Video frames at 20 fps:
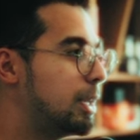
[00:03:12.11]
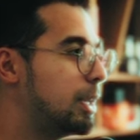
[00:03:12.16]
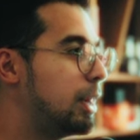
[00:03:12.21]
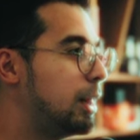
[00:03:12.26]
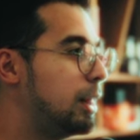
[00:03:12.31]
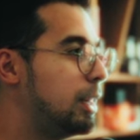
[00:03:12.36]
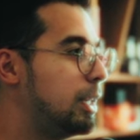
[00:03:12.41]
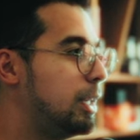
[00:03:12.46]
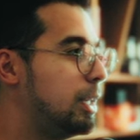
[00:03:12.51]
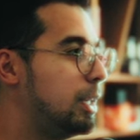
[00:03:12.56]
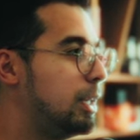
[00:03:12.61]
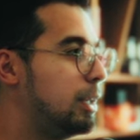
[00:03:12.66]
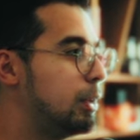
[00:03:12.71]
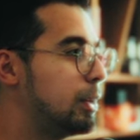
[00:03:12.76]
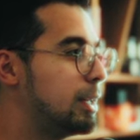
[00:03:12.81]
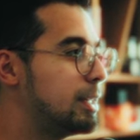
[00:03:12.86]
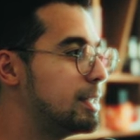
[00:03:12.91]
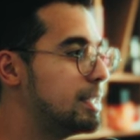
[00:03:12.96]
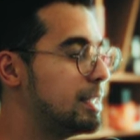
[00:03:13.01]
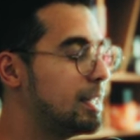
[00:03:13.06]
You
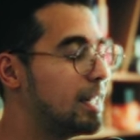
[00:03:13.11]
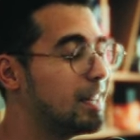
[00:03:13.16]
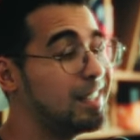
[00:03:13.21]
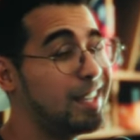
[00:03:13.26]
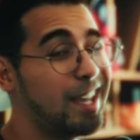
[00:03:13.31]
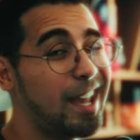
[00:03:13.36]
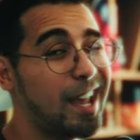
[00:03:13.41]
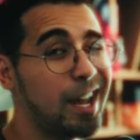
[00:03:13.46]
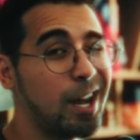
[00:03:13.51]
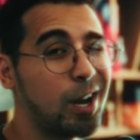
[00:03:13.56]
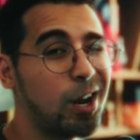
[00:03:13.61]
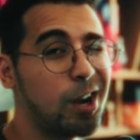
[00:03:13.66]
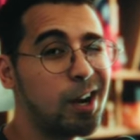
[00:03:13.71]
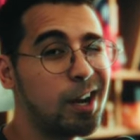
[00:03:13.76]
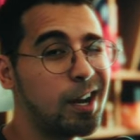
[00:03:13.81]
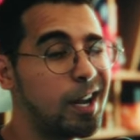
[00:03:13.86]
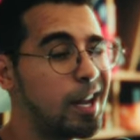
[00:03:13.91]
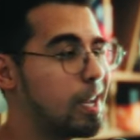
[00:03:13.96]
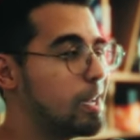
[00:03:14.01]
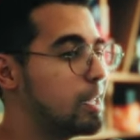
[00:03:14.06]
can see that the
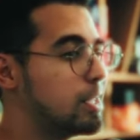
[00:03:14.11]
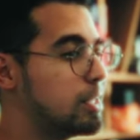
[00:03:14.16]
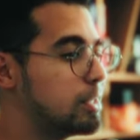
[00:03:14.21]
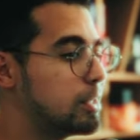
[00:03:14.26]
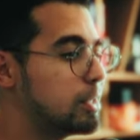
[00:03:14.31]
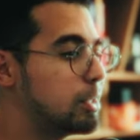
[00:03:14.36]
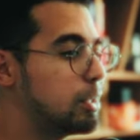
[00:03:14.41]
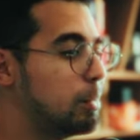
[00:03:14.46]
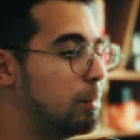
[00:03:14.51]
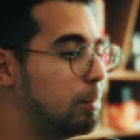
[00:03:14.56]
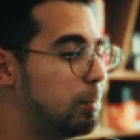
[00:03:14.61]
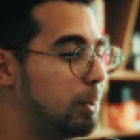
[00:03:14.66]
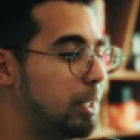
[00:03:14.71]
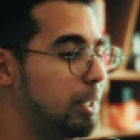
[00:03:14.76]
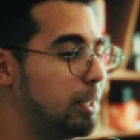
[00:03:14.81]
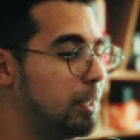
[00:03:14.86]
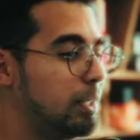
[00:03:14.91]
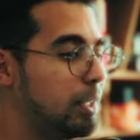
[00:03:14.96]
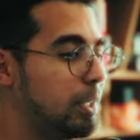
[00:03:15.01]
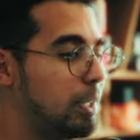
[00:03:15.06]
hair is
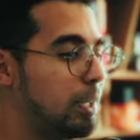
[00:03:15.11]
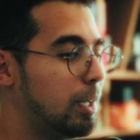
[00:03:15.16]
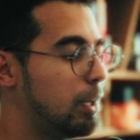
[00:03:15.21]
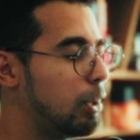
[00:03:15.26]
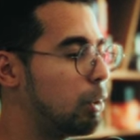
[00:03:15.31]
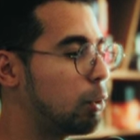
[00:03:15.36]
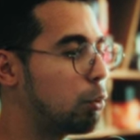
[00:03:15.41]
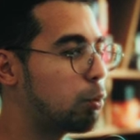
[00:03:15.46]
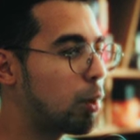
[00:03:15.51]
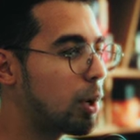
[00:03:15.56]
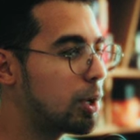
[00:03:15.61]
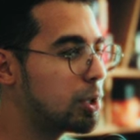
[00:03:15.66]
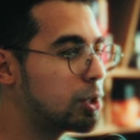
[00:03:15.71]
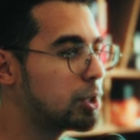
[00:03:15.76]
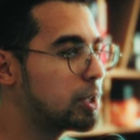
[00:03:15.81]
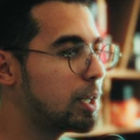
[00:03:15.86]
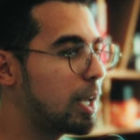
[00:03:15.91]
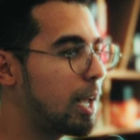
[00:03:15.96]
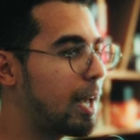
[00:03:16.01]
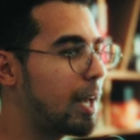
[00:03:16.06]
completely
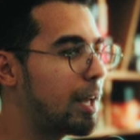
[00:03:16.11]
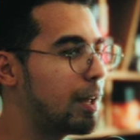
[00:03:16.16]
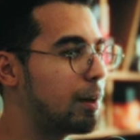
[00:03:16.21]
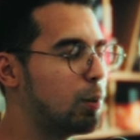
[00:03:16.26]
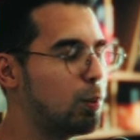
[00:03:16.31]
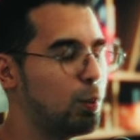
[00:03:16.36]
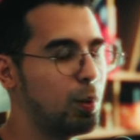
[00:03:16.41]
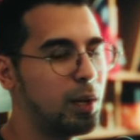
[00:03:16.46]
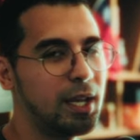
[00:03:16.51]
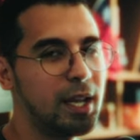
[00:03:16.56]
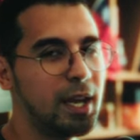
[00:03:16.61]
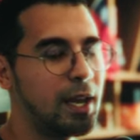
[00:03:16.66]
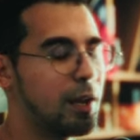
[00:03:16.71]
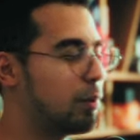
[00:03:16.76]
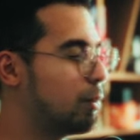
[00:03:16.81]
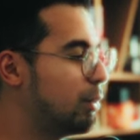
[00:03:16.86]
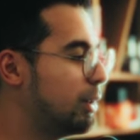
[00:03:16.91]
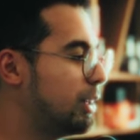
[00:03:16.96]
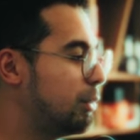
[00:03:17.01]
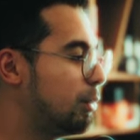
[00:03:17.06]
crushed and we can't
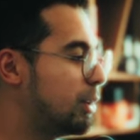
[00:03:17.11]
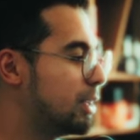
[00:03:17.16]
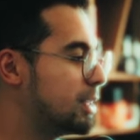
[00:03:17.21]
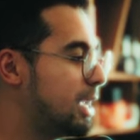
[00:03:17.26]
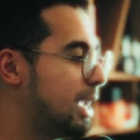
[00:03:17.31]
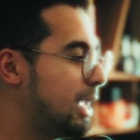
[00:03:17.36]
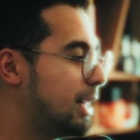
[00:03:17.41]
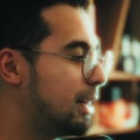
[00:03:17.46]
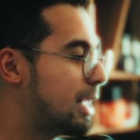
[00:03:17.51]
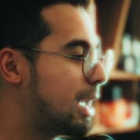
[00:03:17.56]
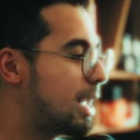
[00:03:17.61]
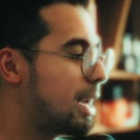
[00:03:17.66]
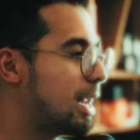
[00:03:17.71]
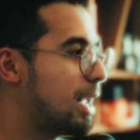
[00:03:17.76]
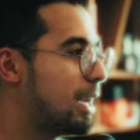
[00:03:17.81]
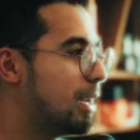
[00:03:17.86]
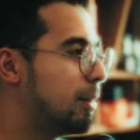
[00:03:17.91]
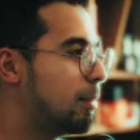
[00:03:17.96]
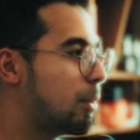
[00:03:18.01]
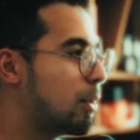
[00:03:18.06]
really retain that
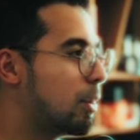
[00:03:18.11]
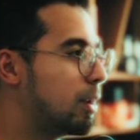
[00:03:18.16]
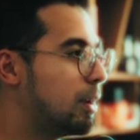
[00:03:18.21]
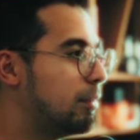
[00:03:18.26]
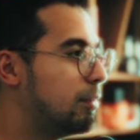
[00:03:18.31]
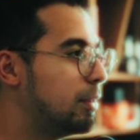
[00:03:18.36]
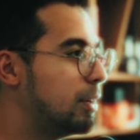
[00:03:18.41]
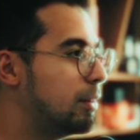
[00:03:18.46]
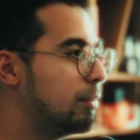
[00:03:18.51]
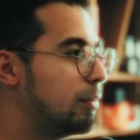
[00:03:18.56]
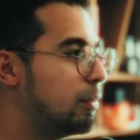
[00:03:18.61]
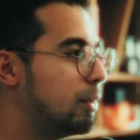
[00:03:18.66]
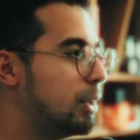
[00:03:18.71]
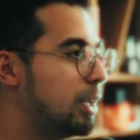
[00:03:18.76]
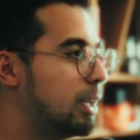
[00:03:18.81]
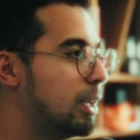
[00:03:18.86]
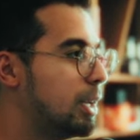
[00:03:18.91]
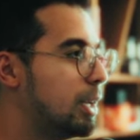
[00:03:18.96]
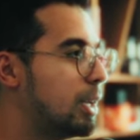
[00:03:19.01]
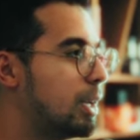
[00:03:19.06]
anymore. Even if
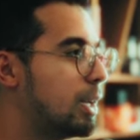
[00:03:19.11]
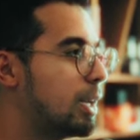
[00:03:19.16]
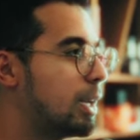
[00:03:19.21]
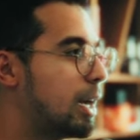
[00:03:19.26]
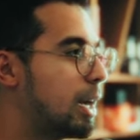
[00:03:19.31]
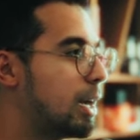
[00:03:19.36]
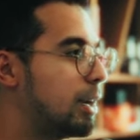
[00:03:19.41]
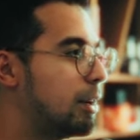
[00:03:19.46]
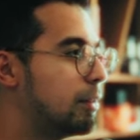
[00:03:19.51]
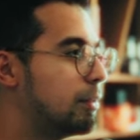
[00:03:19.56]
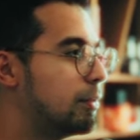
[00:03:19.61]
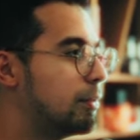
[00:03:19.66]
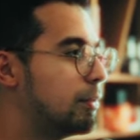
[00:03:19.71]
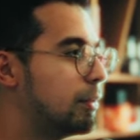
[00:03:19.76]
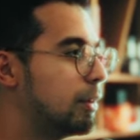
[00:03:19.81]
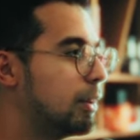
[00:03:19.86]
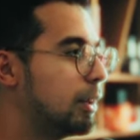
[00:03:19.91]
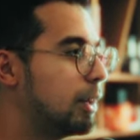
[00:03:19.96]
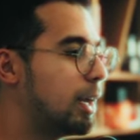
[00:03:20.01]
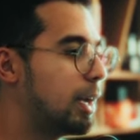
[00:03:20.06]
we kind of
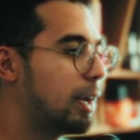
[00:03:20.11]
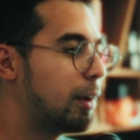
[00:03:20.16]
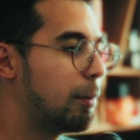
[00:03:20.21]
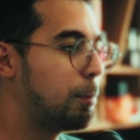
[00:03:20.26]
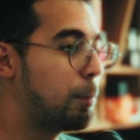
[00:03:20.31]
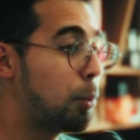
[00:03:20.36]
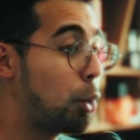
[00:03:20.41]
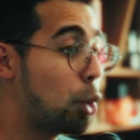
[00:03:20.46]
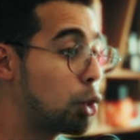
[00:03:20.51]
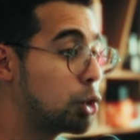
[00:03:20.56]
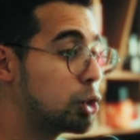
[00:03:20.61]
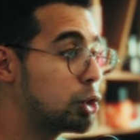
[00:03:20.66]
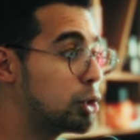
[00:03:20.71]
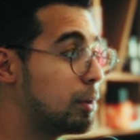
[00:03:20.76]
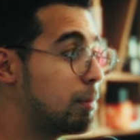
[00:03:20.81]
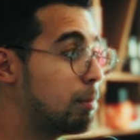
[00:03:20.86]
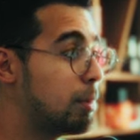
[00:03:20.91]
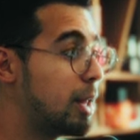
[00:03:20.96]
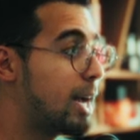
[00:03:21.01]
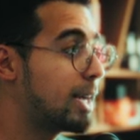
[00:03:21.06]
like push
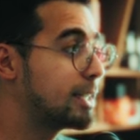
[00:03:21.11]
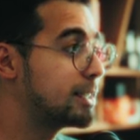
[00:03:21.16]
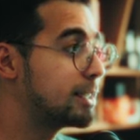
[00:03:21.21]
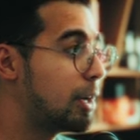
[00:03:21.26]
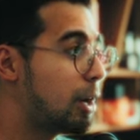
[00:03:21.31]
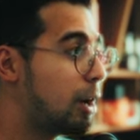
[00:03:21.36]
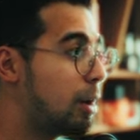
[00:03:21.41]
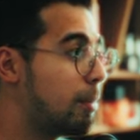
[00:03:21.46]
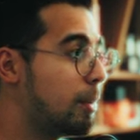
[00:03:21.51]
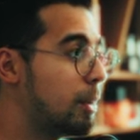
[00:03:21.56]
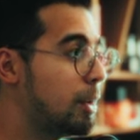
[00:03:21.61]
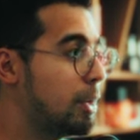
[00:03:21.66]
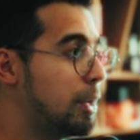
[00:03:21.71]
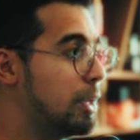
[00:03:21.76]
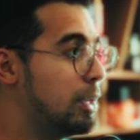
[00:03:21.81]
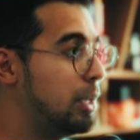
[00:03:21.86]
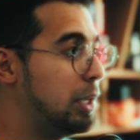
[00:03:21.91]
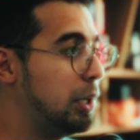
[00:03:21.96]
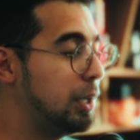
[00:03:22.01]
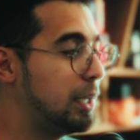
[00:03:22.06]
the blacks up,
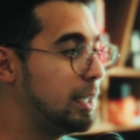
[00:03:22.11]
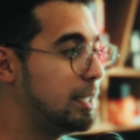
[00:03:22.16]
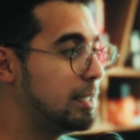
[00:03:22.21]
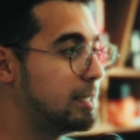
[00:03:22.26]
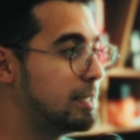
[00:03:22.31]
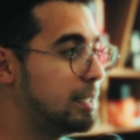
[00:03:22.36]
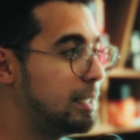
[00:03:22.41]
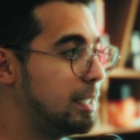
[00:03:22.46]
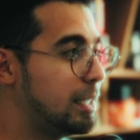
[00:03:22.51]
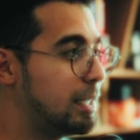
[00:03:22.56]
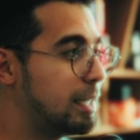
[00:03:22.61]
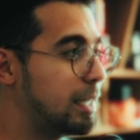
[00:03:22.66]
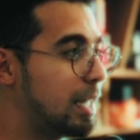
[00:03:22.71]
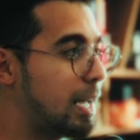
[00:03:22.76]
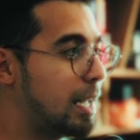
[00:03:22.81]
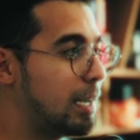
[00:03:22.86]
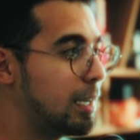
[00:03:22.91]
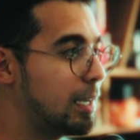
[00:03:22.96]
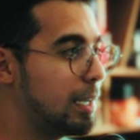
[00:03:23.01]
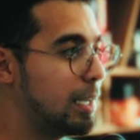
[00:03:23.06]
you can see
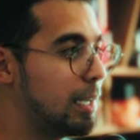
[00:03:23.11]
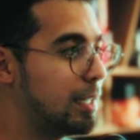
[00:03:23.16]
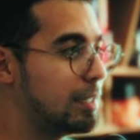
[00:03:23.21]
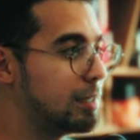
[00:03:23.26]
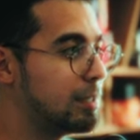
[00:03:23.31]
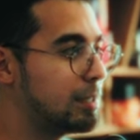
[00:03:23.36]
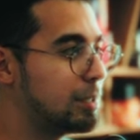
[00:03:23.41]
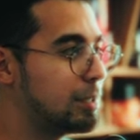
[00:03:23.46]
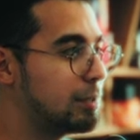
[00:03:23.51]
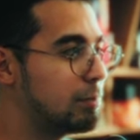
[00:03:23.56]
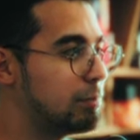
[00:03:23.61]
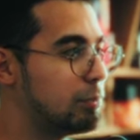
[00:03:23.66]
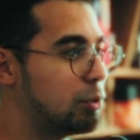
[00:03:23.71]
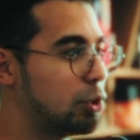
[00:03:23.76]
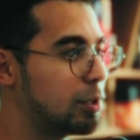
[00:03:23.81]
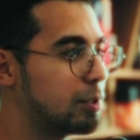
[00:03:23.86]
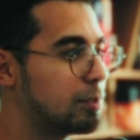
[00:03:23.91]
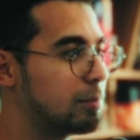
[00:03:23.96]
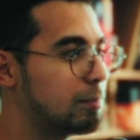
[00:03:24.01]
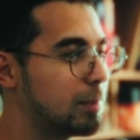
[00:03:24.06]
that it's
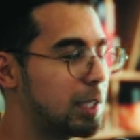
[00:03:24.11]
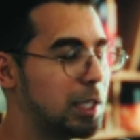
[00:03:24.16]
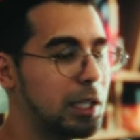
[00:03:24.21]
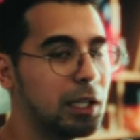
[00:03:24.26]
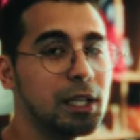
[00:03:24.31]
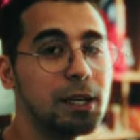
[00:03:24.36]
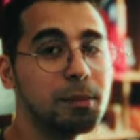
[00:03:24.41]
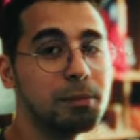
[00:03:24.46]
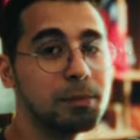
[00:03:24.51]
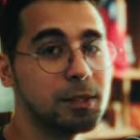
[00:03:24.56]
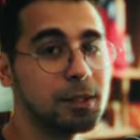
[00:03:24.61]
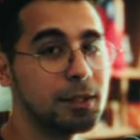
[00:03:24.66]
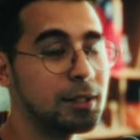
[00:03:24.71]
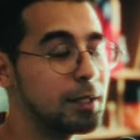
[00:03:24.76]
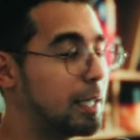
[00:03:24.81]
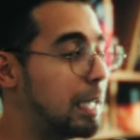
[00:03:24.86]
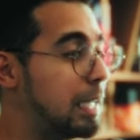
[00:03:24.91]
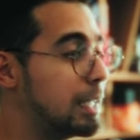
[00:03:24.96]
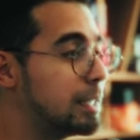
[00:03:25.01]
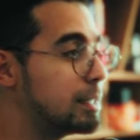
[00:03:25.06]
just clipped.
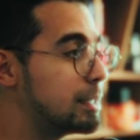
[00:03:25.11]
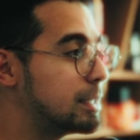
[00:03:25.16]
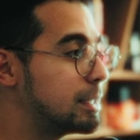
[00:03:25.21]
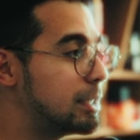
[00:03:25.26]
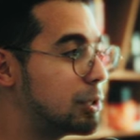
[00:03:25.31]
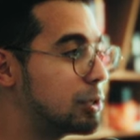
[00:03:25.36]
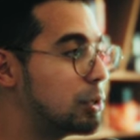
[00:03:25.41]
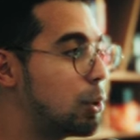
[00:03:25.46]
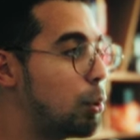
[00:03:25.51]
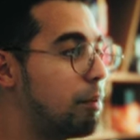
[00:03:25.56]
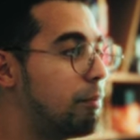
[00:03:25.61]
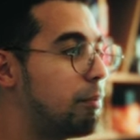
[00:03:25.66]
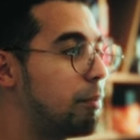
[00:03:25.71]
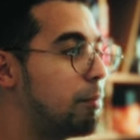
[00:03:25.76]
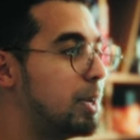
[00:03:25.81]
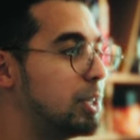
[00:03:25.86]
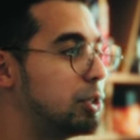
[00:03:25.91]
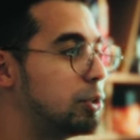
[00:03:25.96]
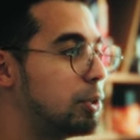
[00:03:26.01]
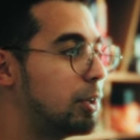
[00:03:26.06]
There's no
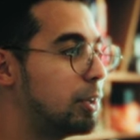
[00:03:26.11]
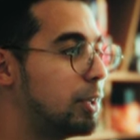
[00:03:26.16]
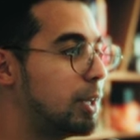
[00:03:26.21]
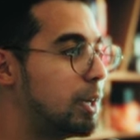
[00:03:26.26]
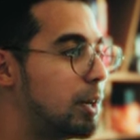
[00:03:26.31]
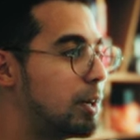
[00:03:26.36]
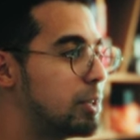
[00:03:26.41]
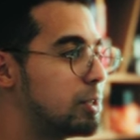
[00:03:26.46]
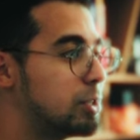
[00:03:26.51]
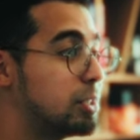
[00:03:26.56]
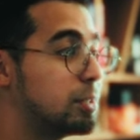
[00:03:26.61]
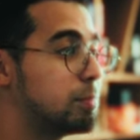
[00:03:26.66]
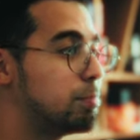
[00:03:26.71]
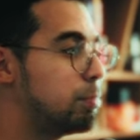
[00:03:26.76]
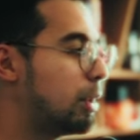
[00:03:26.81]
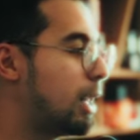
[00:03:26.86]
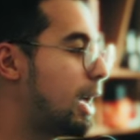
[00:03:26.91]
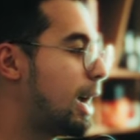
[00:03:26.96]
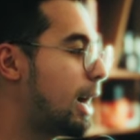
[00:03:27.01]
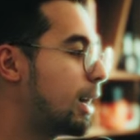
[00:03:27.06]
information on there, it's just
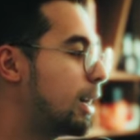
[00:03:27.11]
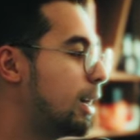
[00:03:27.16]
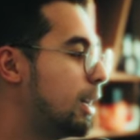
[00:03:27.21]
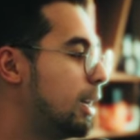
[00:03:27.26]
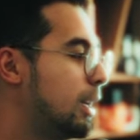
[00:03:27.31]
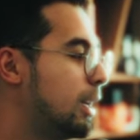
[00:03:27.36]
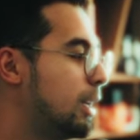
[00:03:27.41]
black.